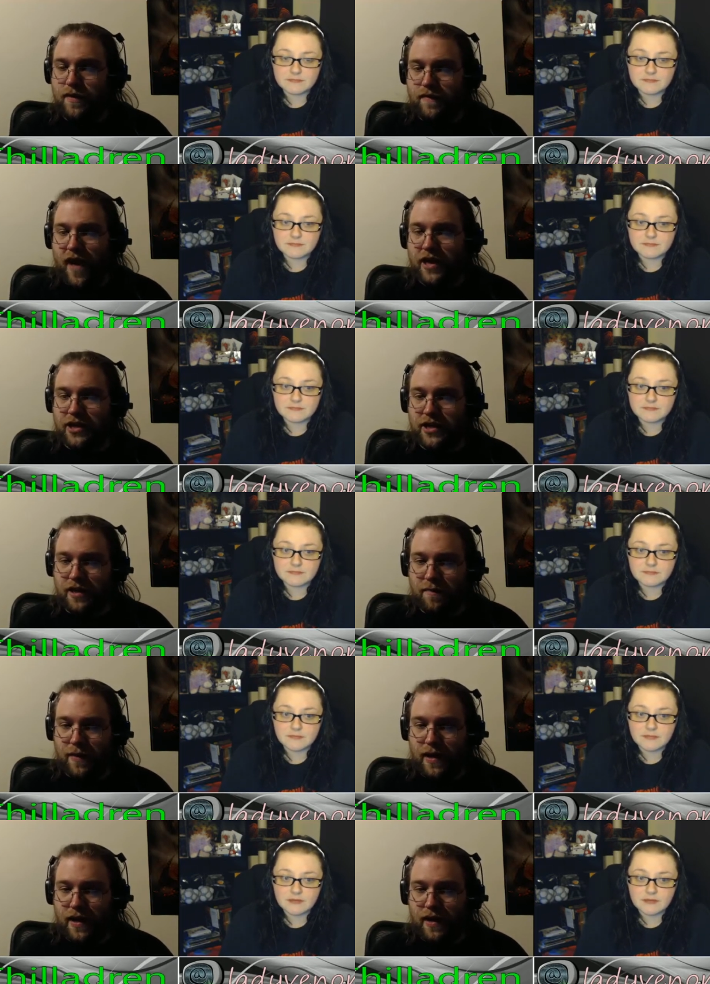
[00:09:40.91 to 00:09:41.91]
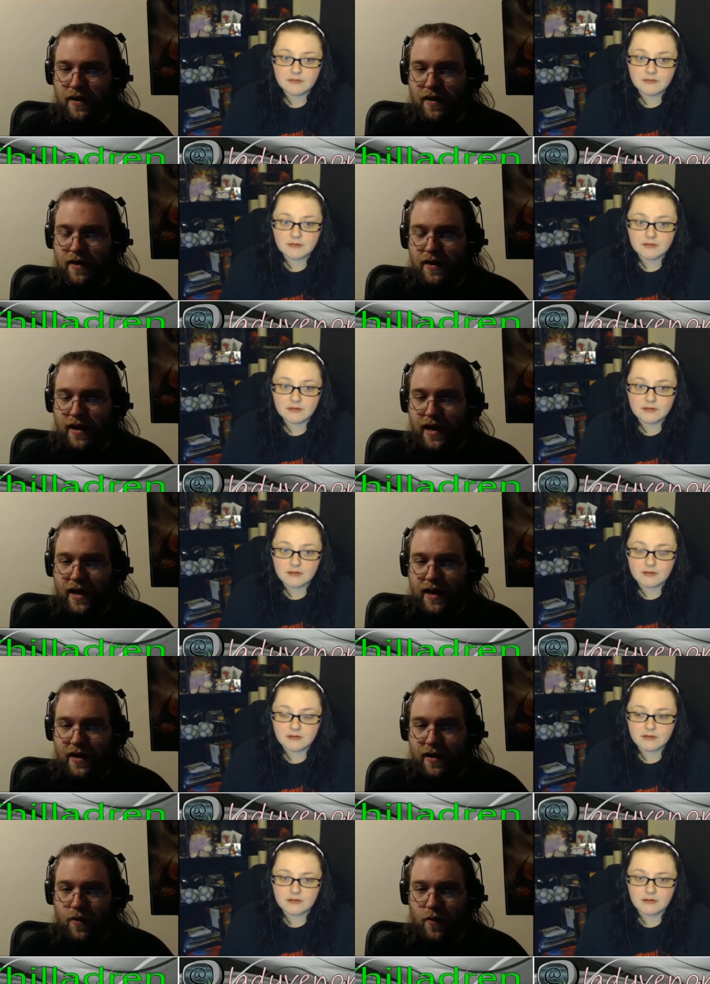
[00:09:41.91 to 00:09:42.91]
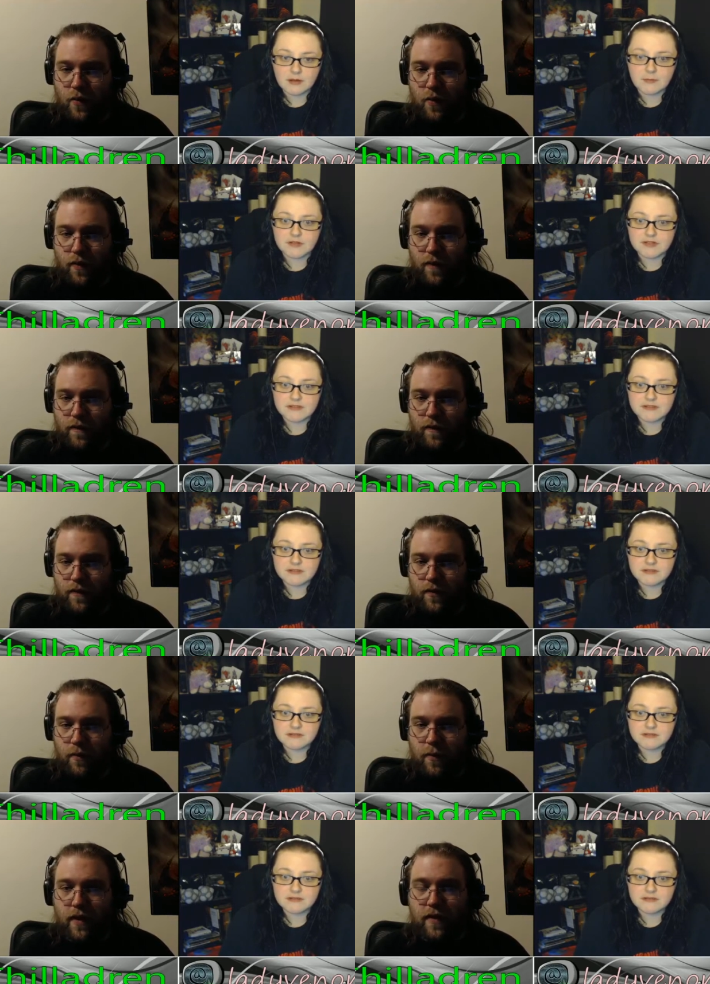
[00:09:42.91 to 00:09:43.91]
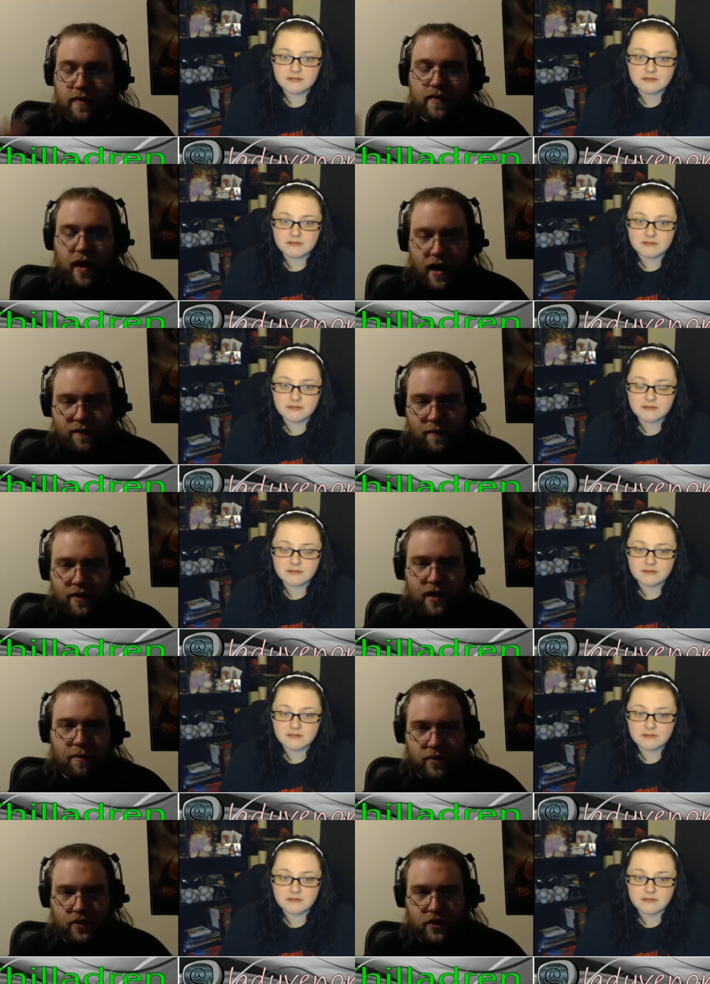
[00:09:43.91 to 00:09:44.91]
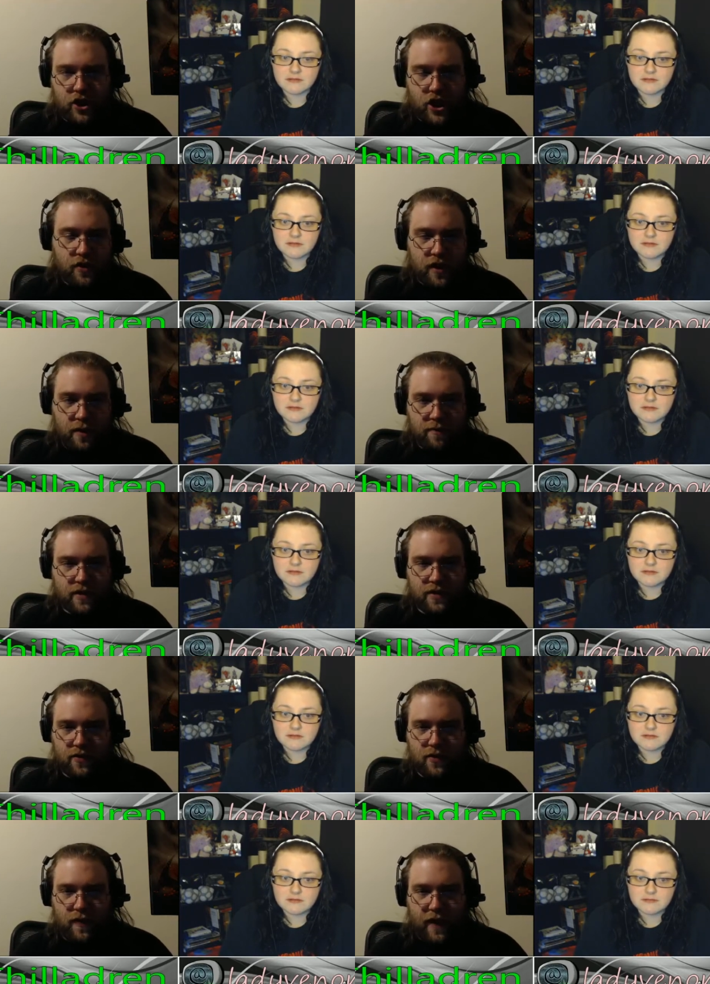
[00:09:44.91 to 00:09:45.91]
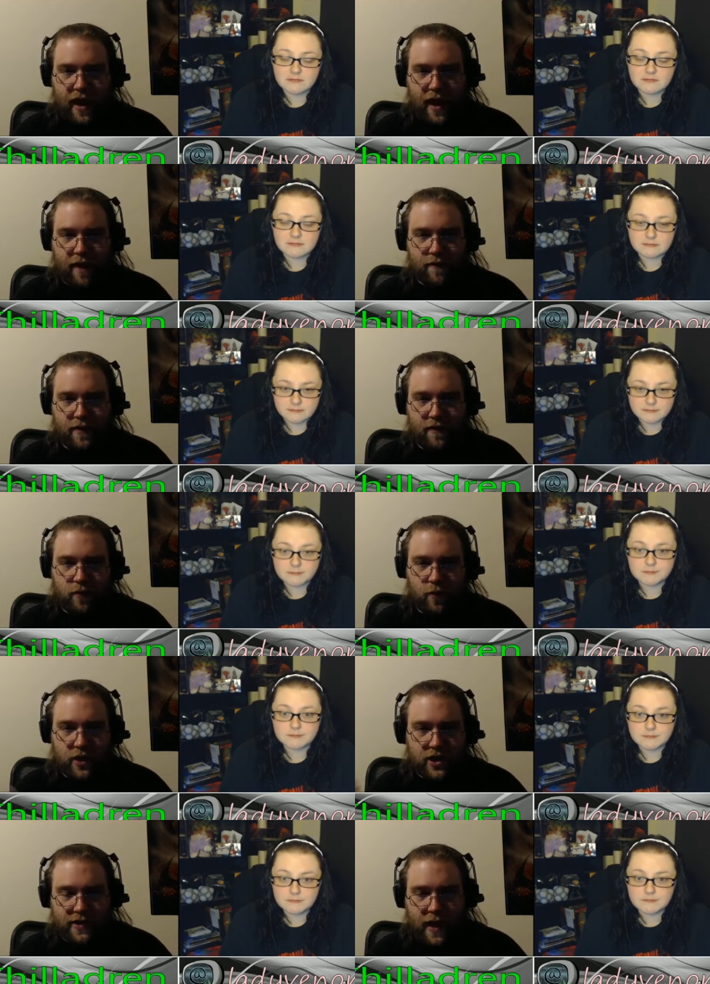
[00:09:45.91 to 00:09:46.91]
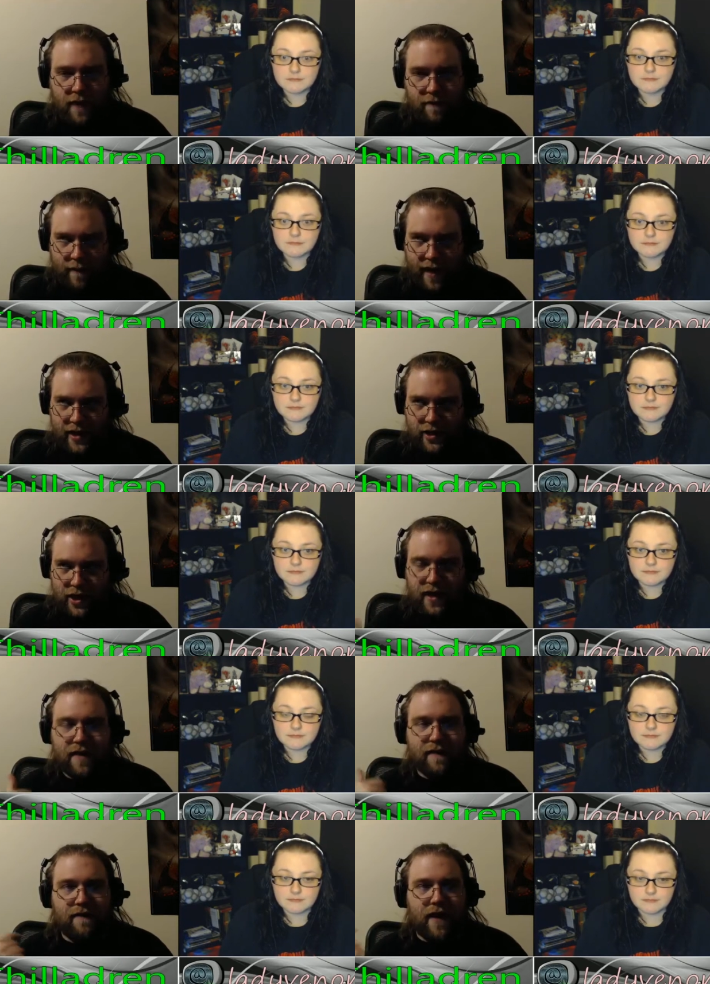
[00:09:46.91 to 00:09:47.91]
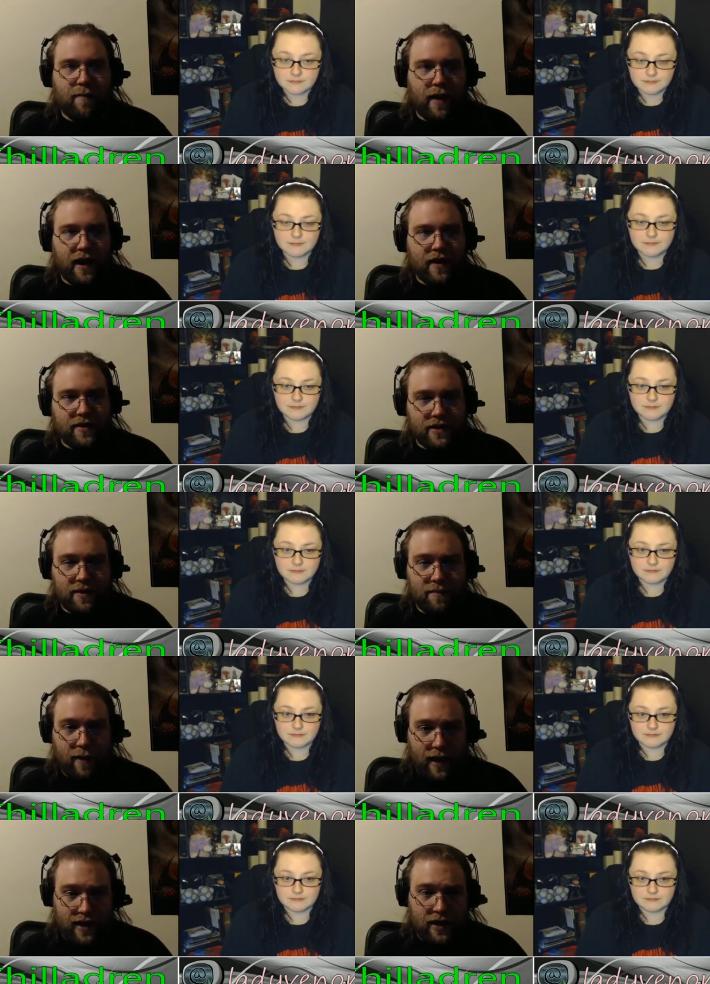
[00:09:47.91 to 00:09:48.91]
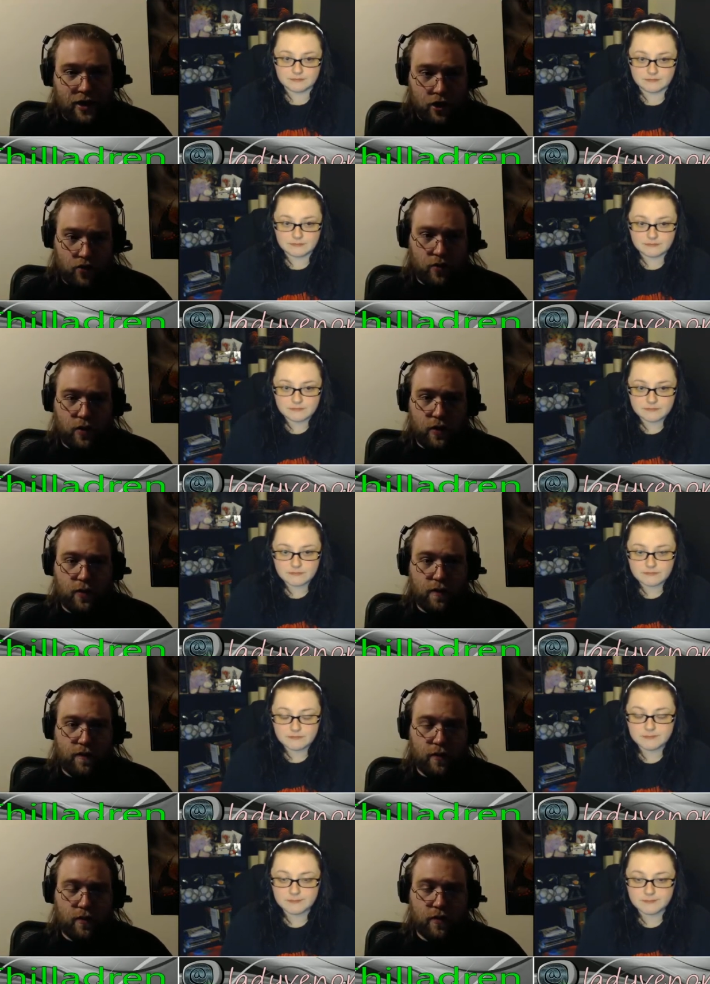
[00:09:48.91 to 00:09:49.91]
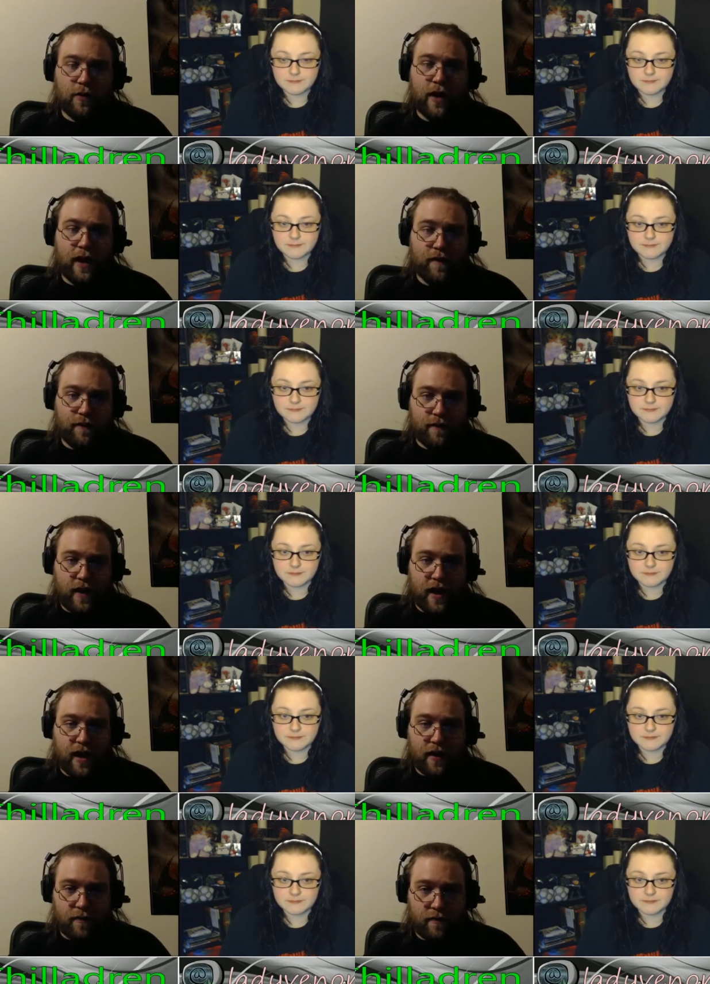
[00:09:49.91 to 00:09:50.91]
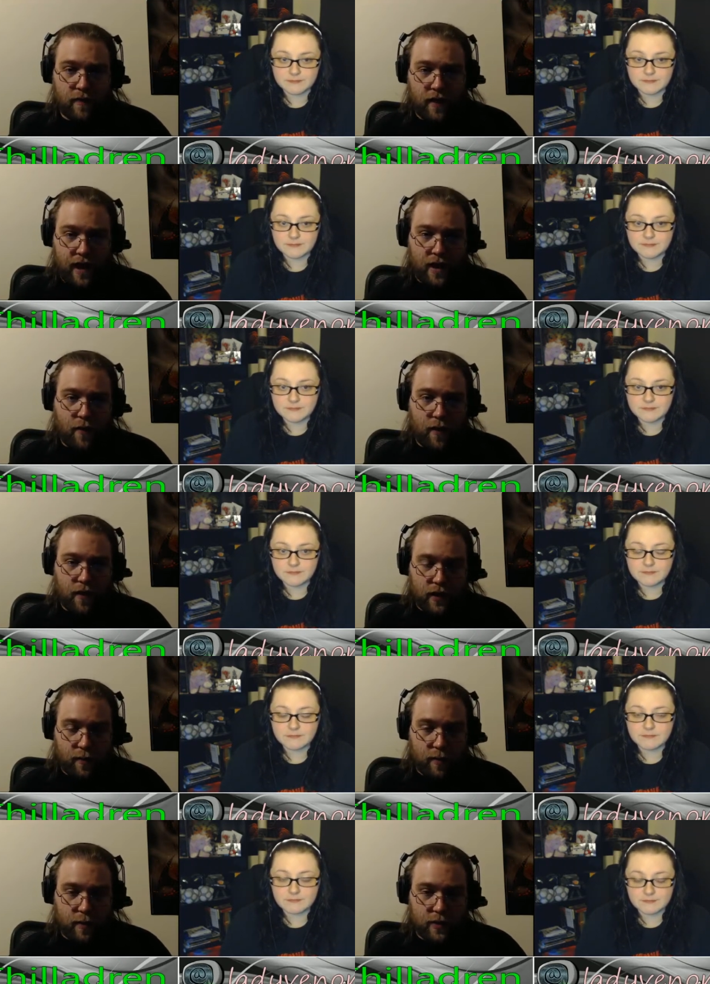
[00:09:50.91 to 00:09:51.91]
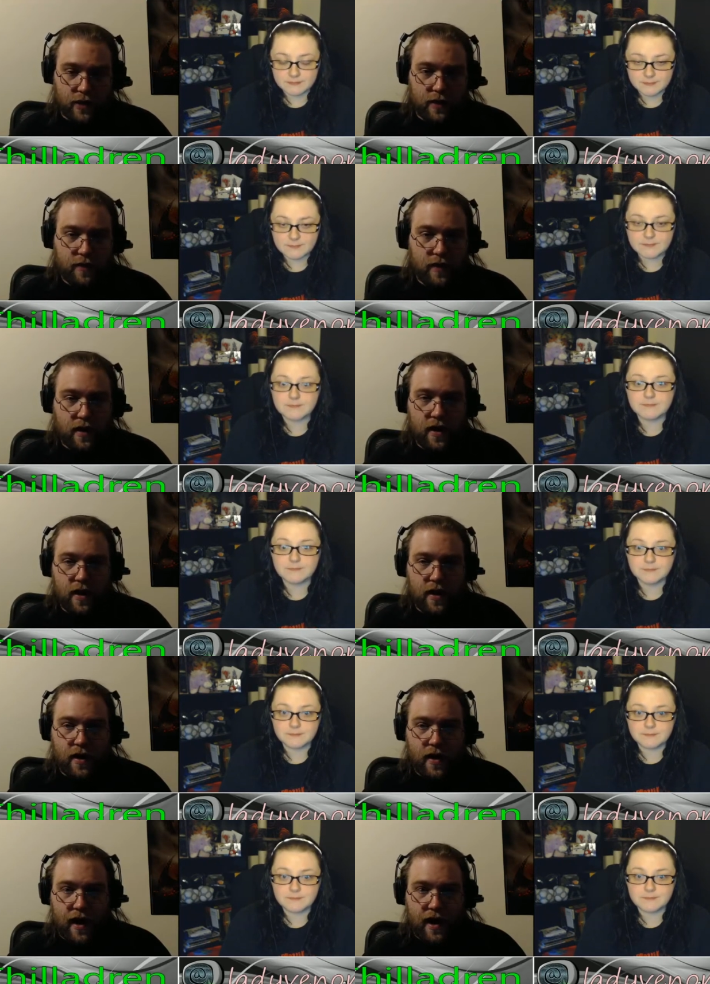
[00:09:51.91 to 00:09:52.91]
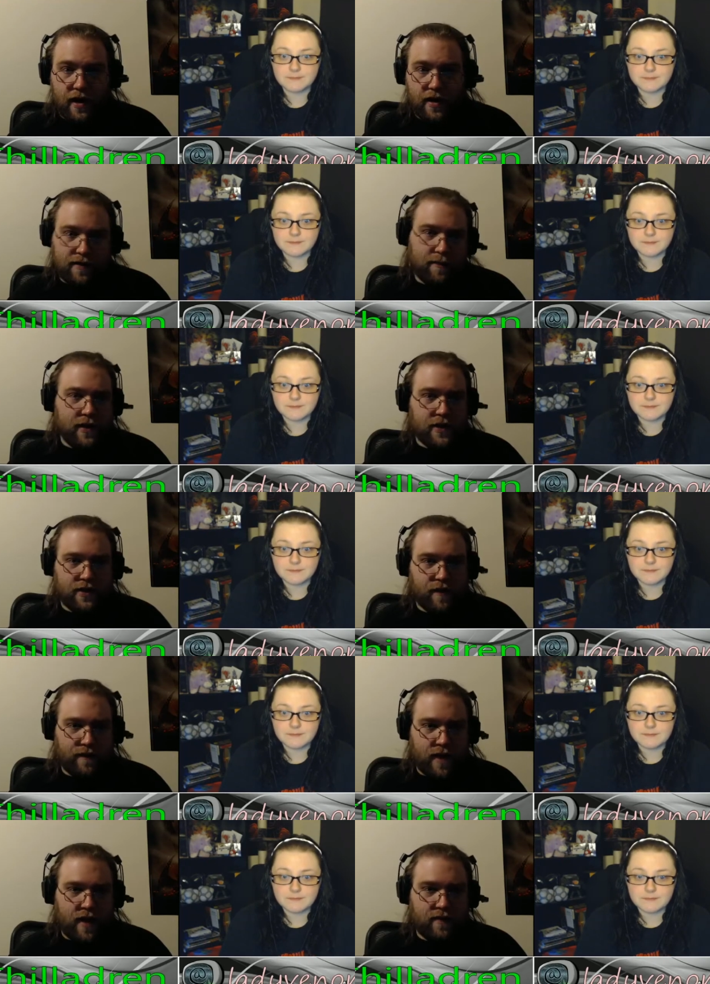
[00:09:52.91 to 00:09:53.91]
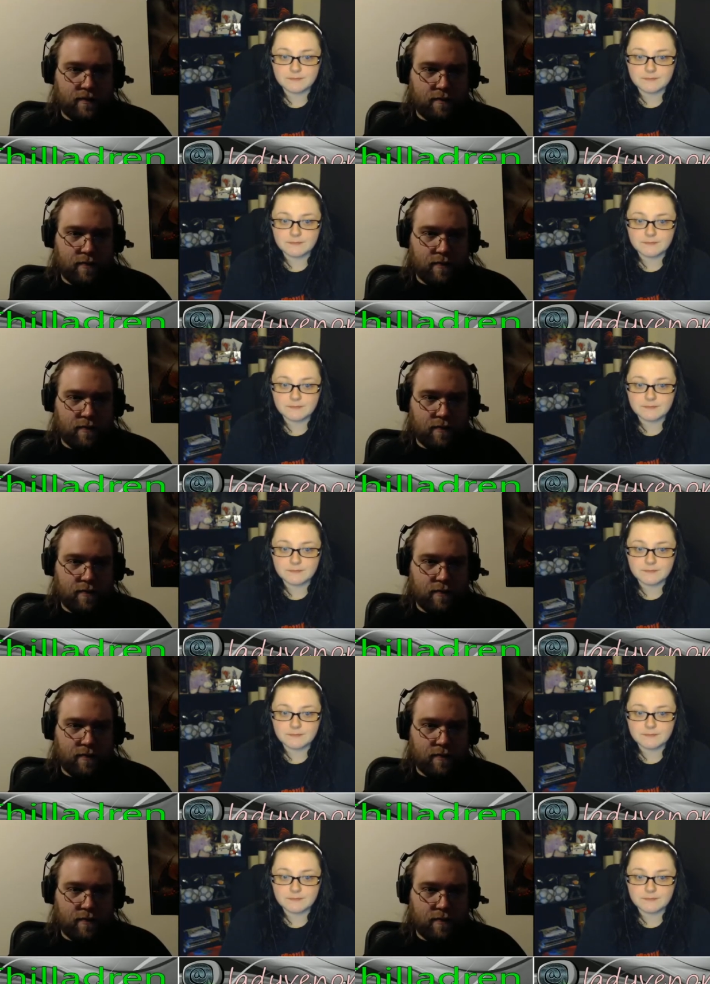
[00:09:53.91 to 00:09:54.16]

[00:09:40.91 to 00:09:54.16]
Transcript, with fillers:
Speaker 1: faction compete? You got N numbers. But aside from numbers, sheer numbers is all they have because witches have magic. Mm-hmm. Vampires mm-hmm. can mind control you if you don't have vervain anywhere on your person. And not to mention they're fast,